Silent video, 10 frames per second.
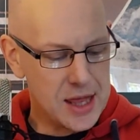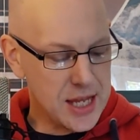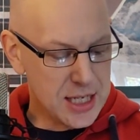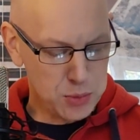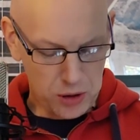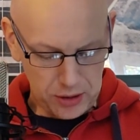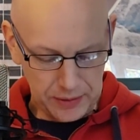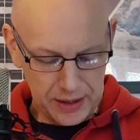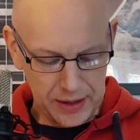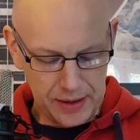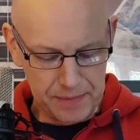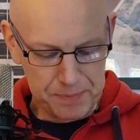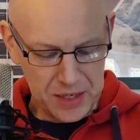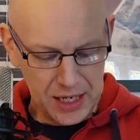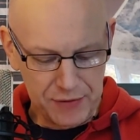This one,
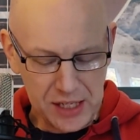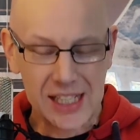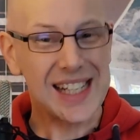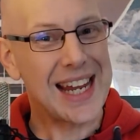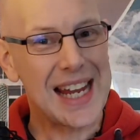if you're going